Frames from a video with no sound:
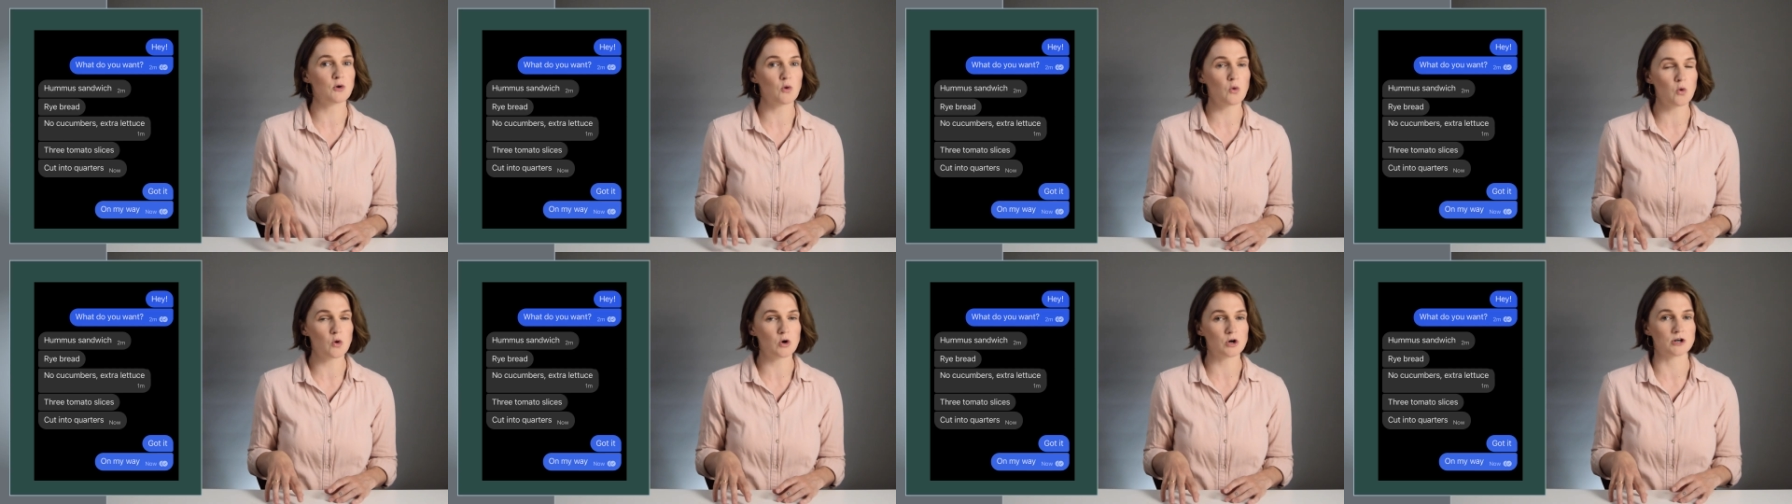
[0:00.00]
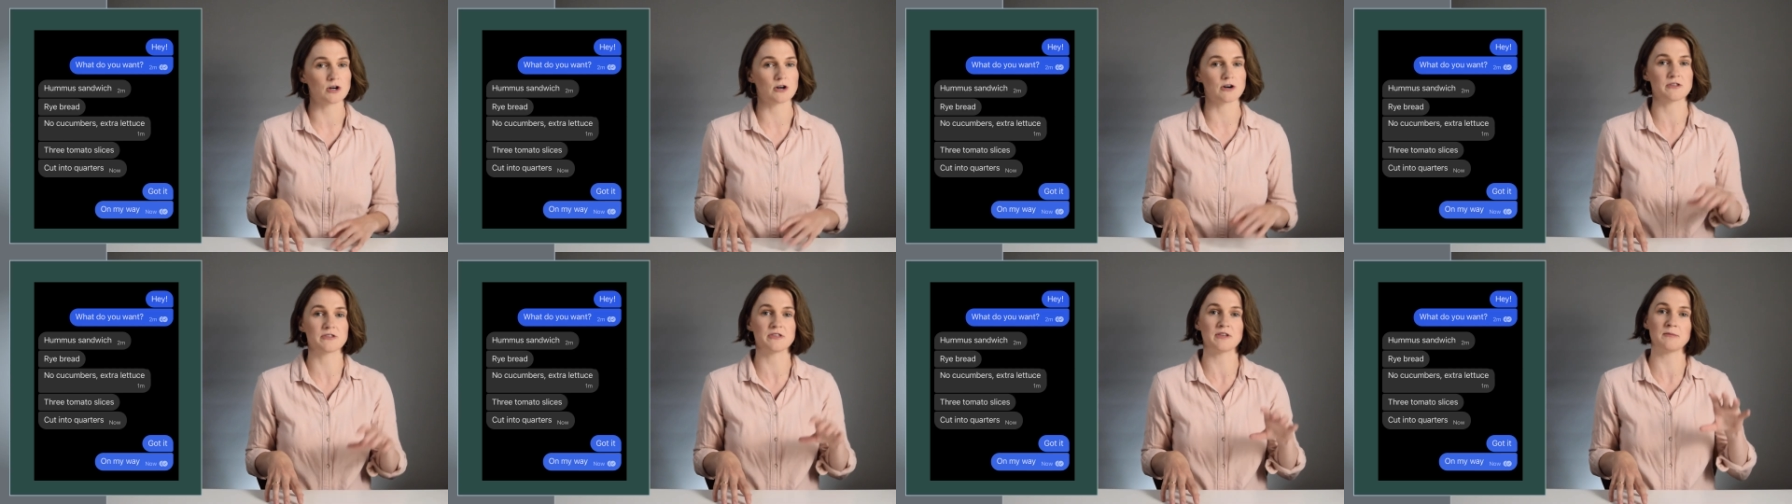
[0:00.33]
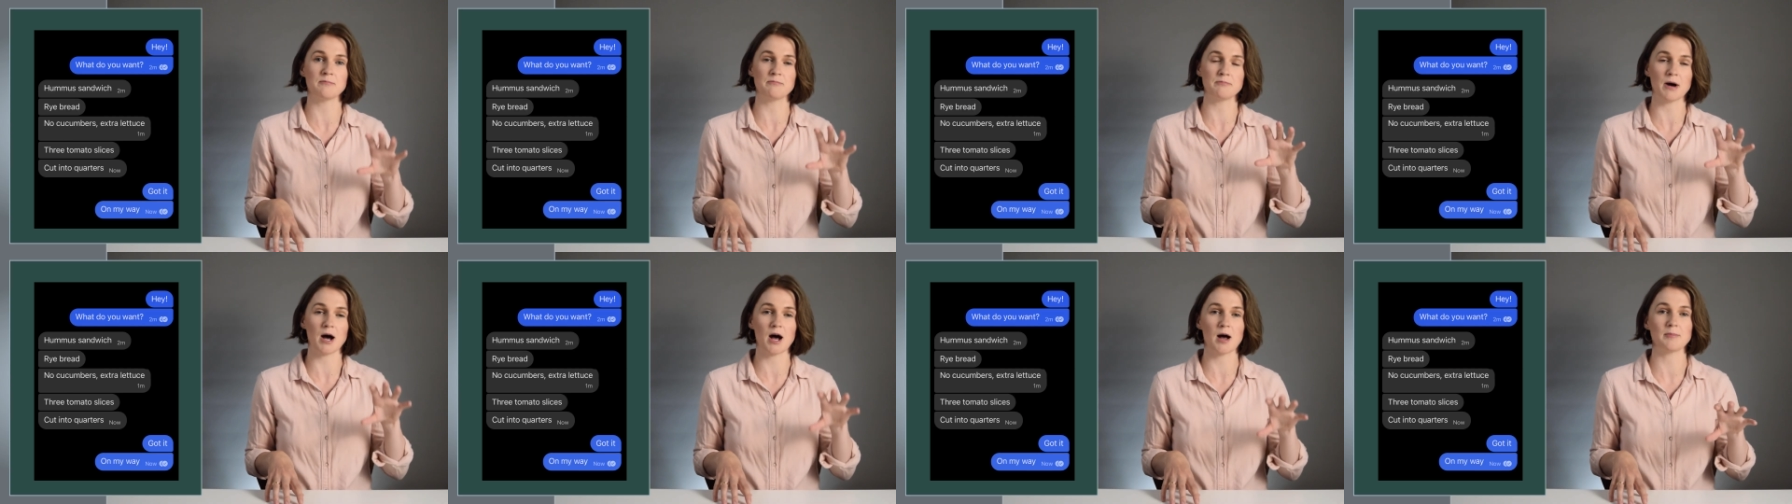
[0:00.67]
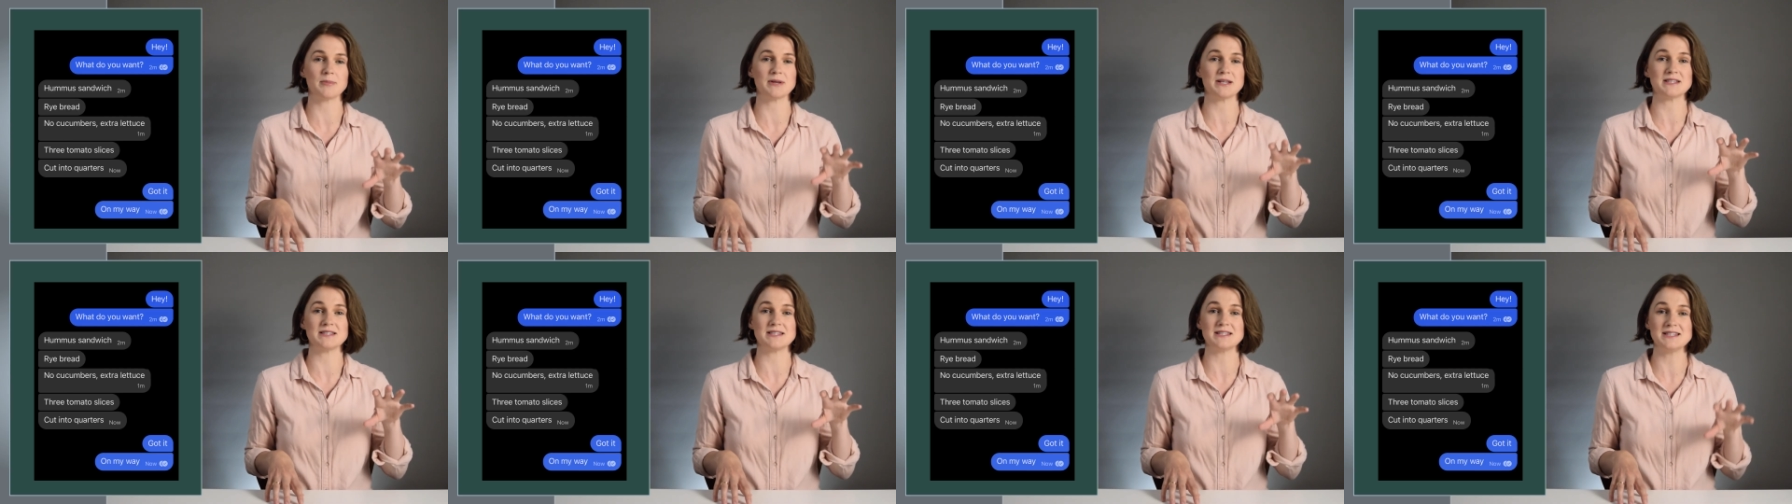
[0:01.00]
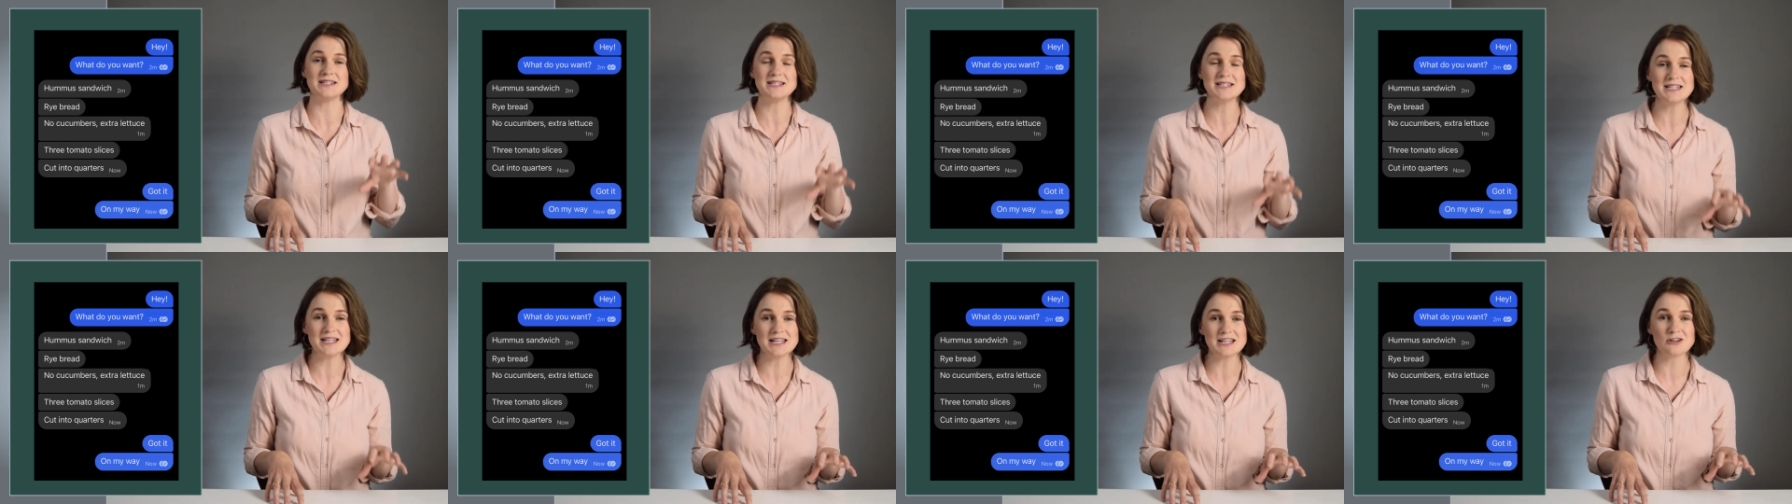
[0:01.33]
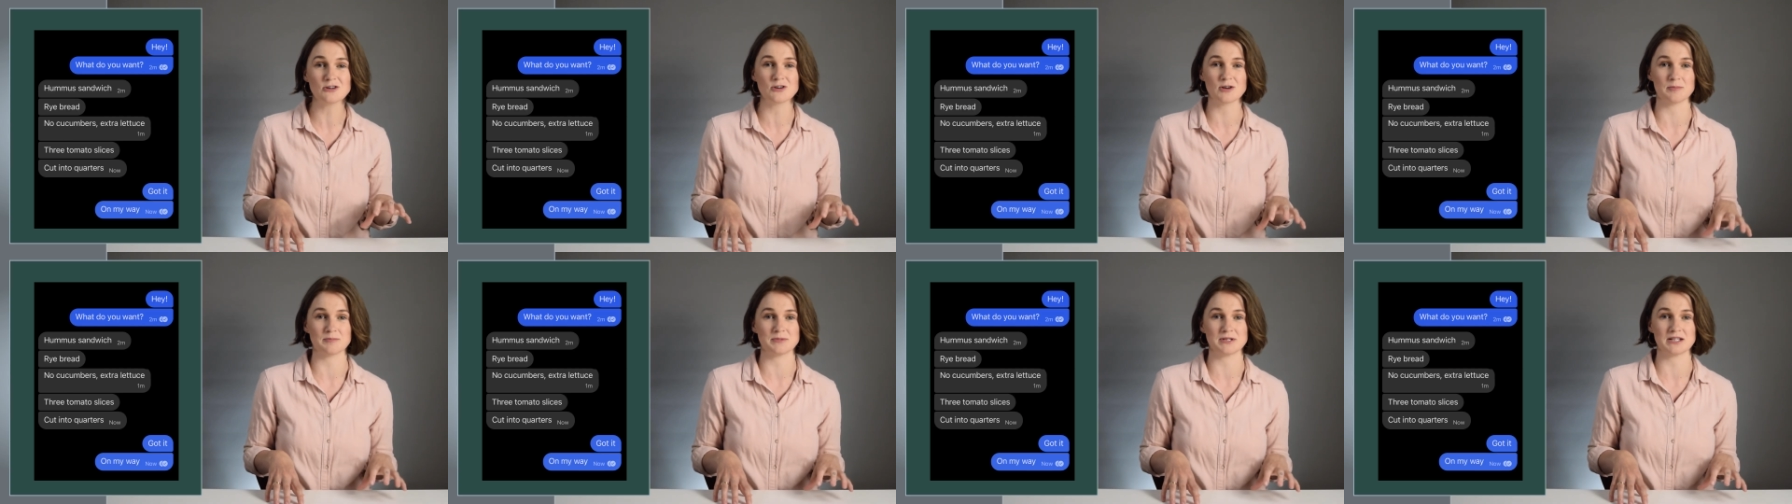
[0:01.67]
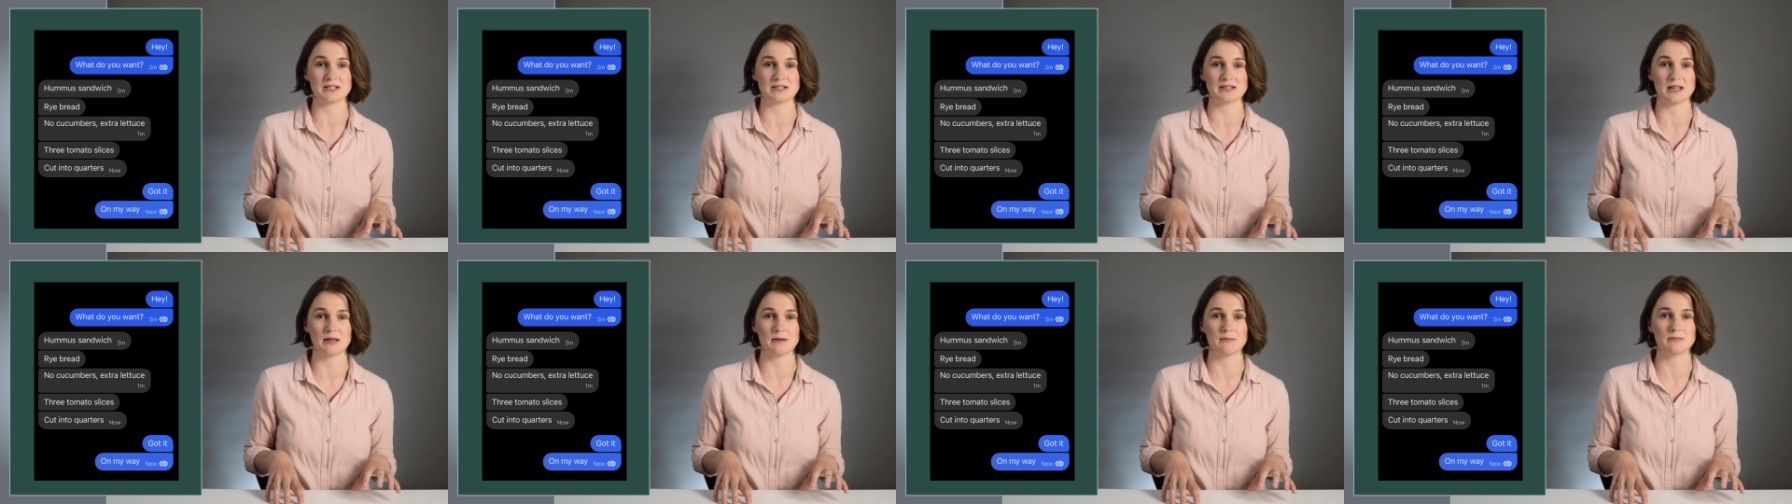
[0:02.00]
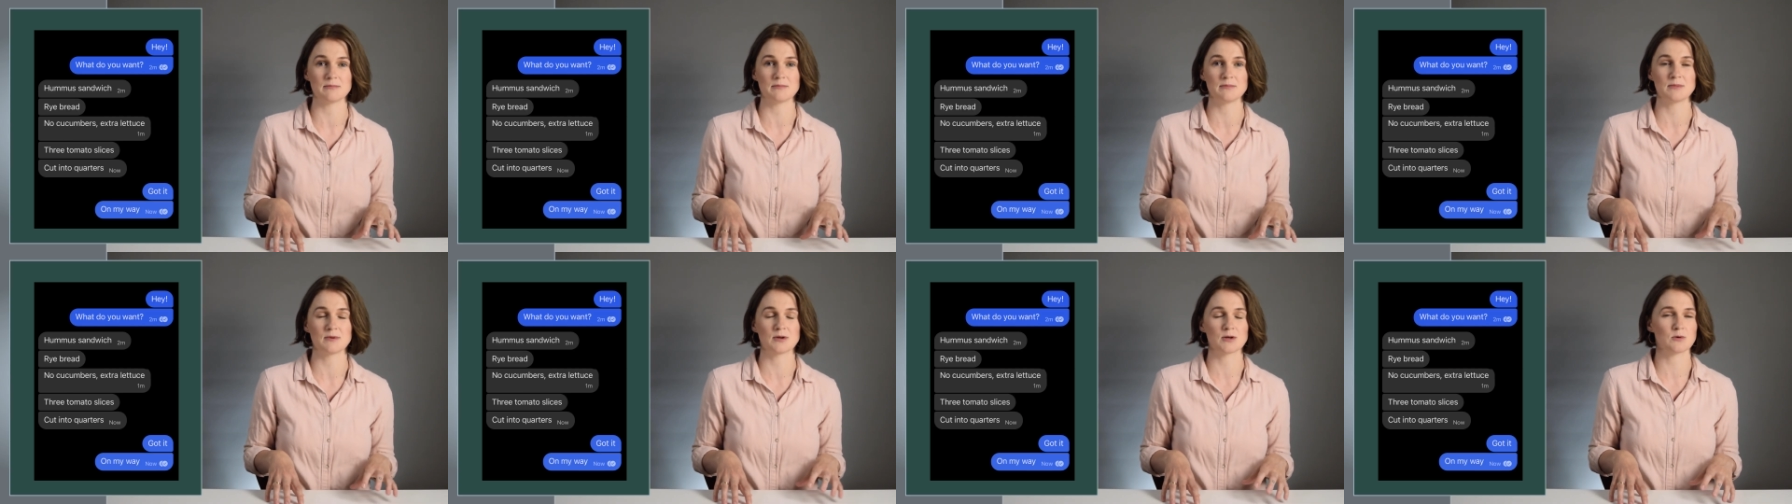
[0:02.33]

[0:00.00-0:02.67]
order than Bob is decrypting them,